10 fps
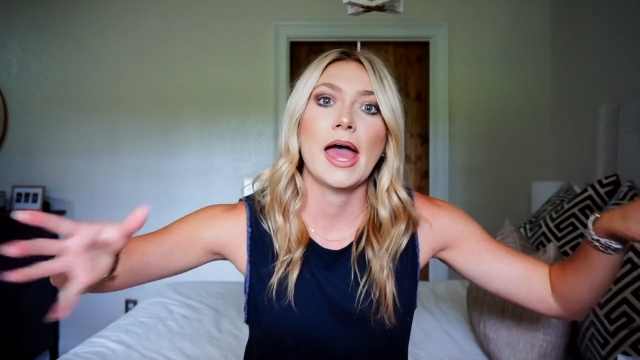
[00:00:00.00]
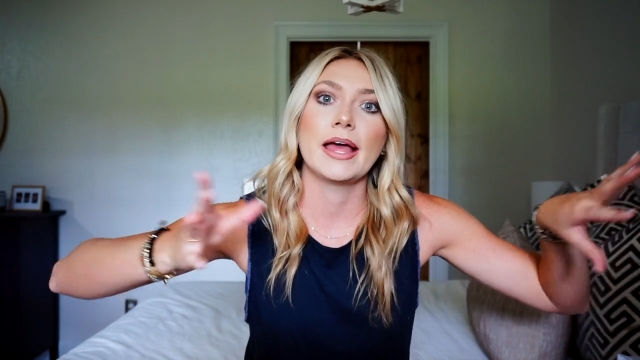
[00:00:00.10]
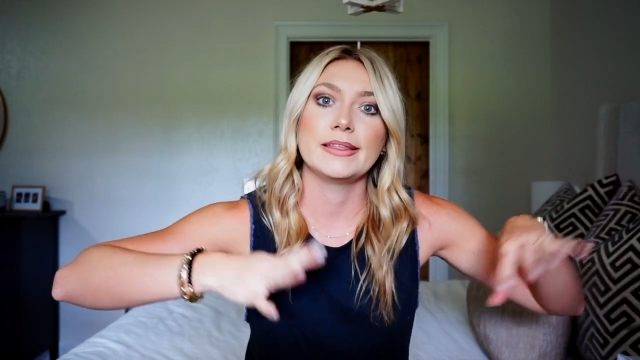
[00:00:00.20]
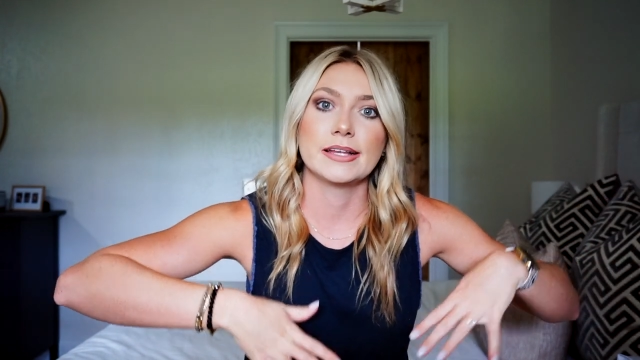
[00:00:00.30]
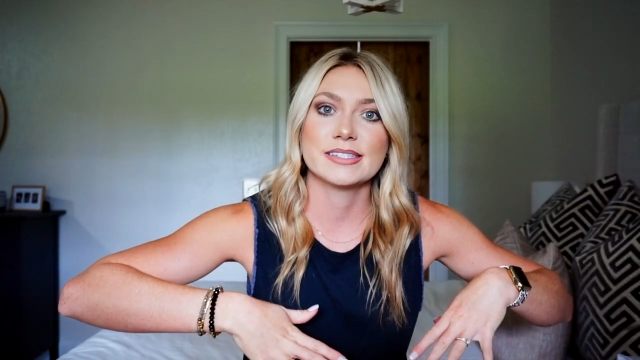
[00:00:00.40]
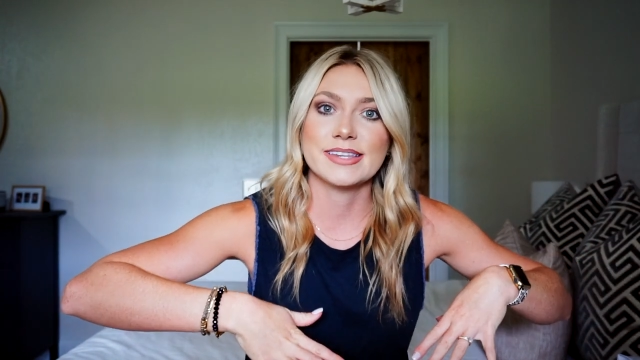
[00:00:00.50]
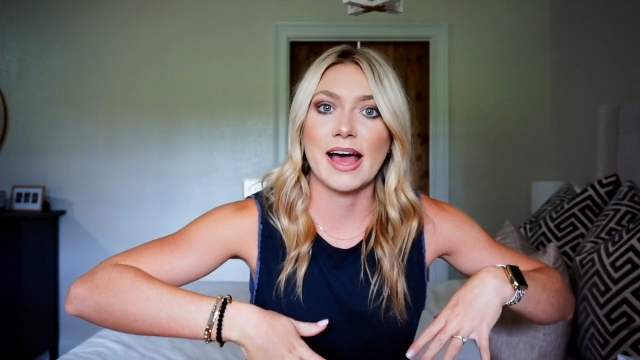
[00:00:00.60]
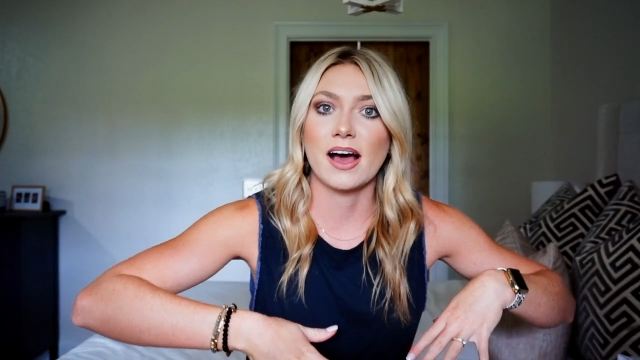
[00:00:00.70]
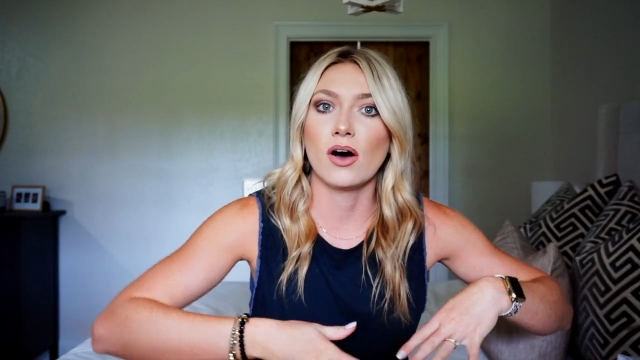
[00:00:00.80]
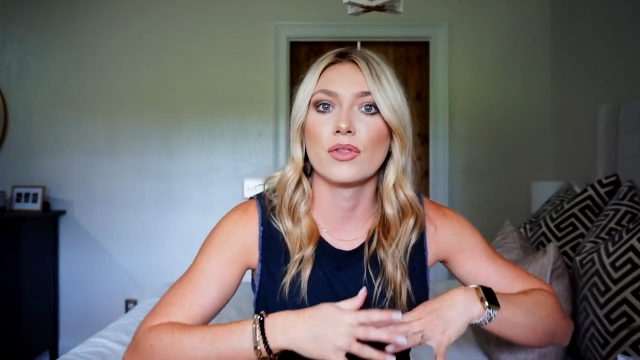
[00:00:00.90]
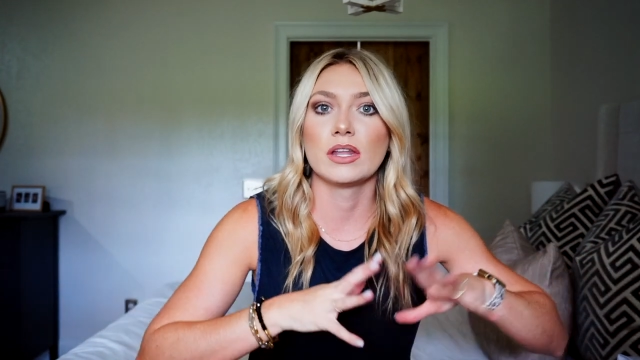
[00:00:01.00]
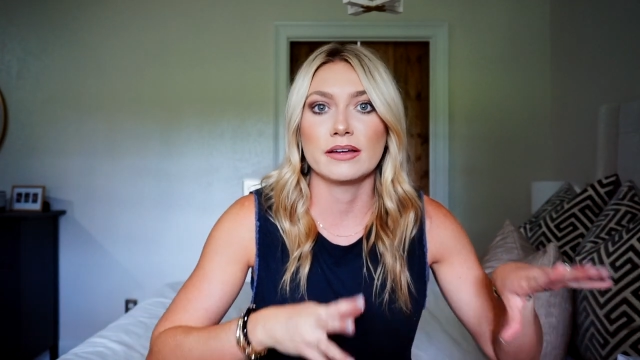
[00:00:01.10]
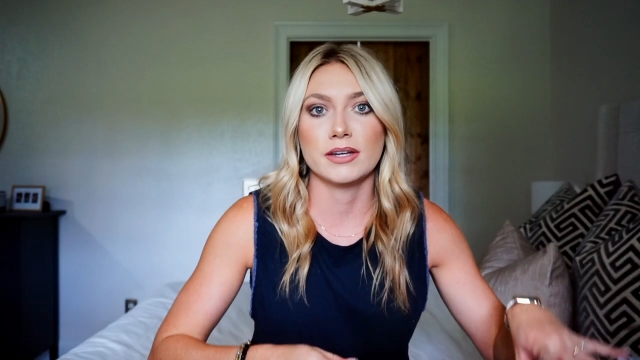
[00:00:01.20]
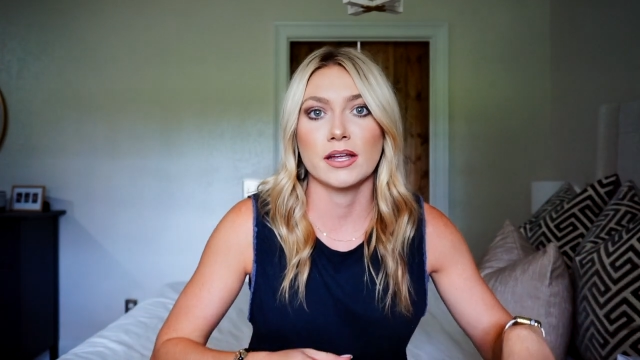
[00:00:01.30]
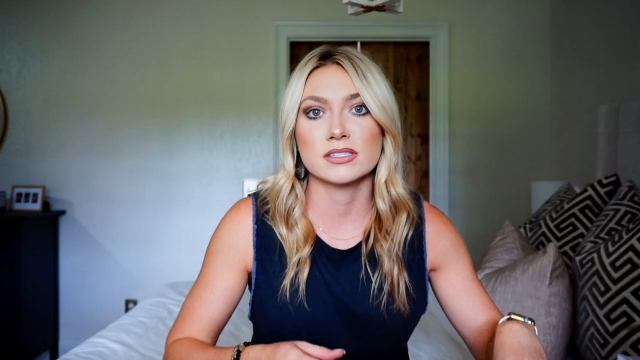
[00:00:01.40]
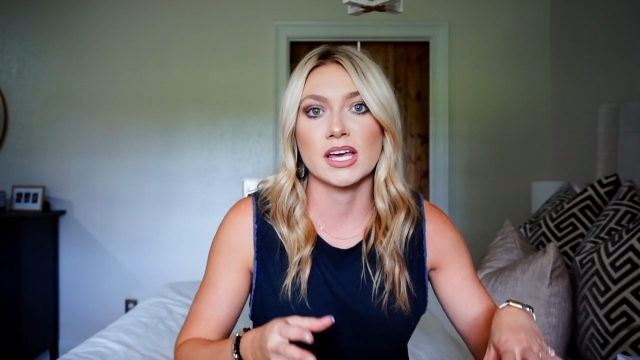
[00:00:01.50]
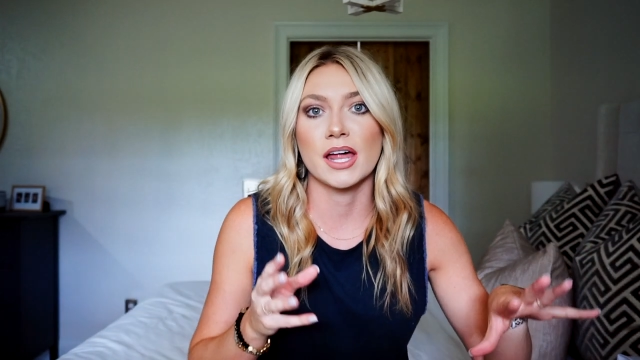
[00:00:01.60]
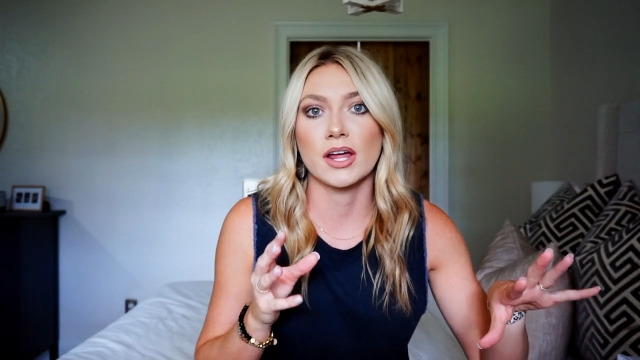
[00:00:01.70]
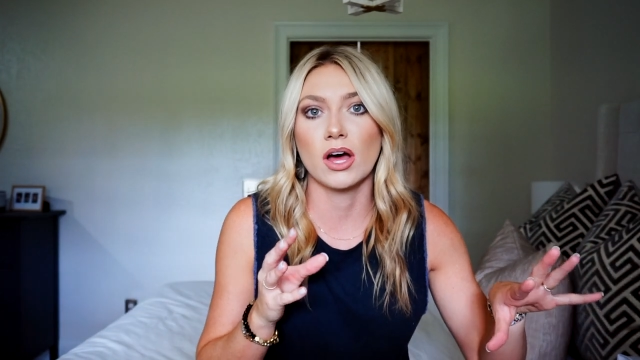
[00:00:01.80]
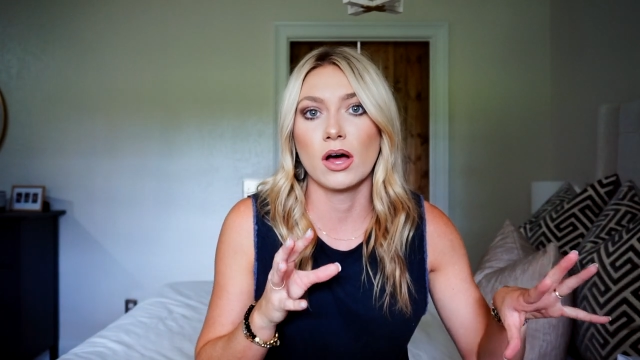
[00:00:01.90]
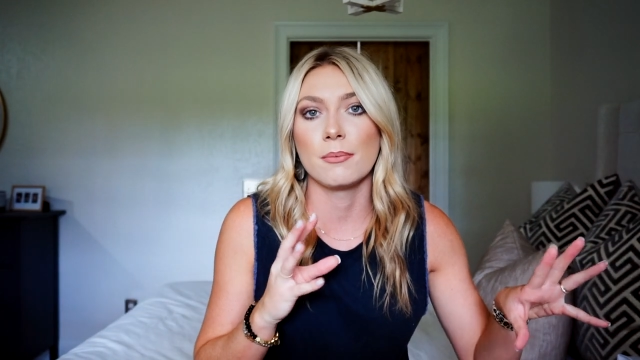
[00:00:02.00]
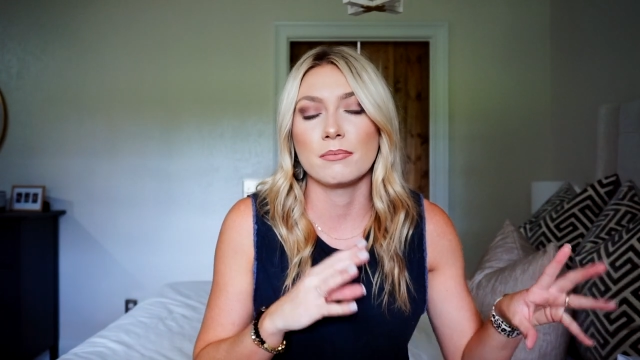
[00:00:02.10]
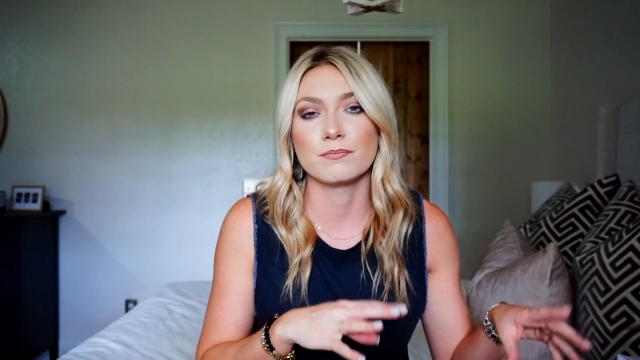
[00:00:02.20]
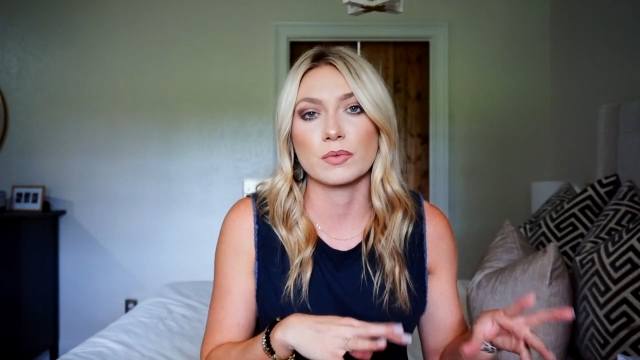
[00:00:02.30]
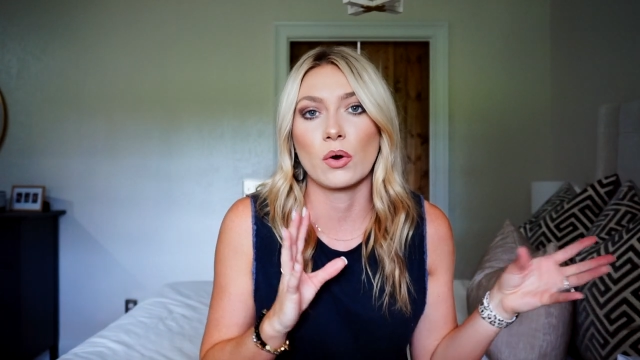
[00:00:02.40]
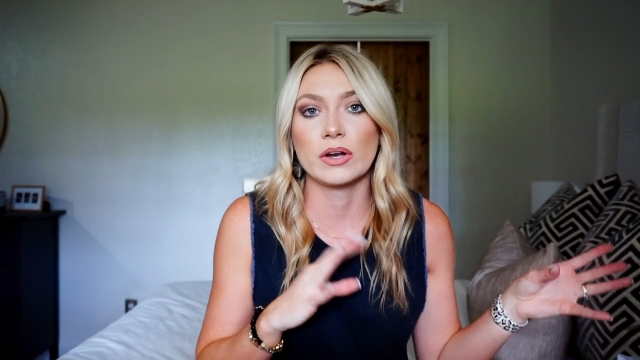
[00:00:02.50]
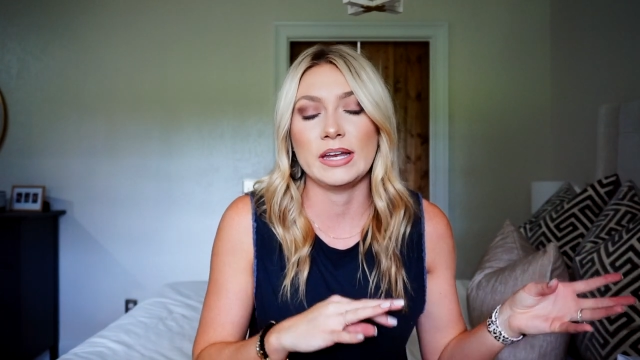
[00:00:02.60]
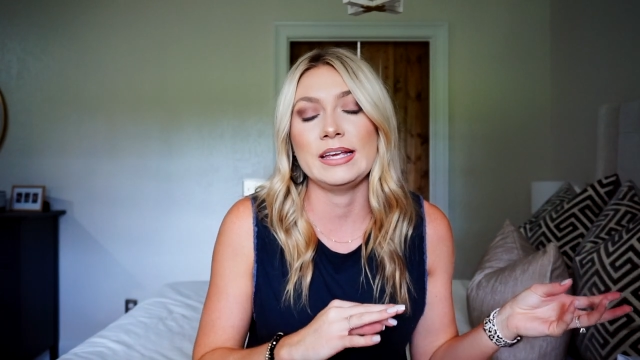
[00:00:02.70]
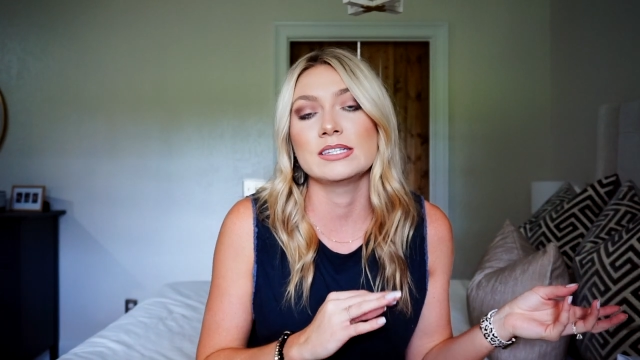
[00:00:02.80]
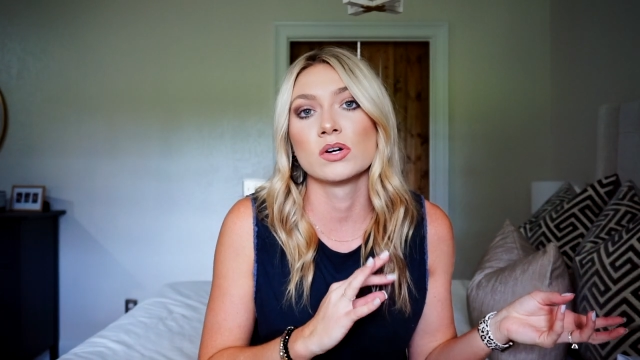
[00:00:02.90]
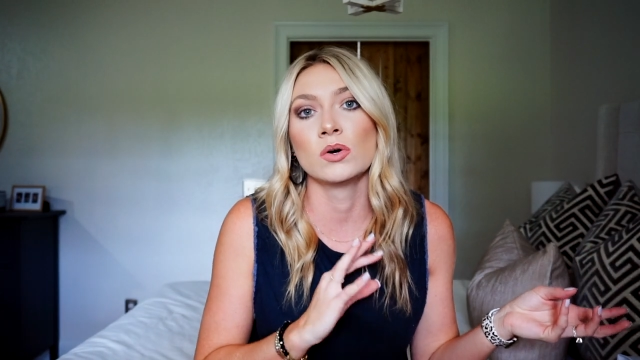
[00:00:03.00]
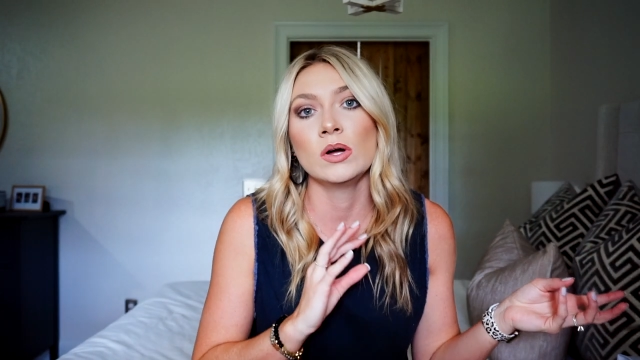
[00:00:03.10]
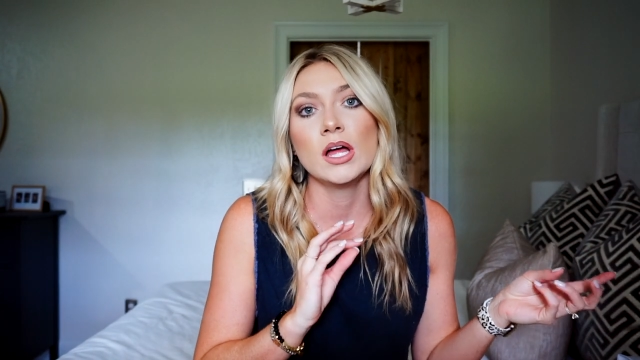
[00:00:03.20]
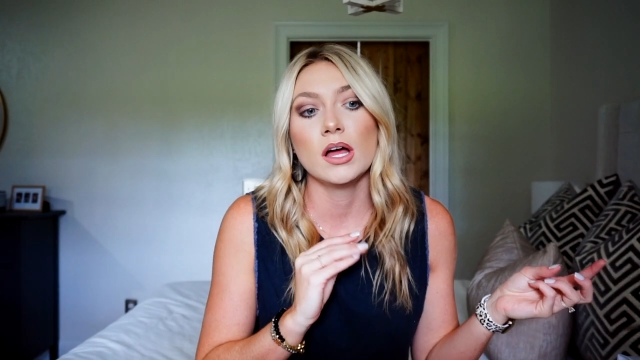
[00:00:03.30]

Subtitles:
and this sat on the left hand side, on an easel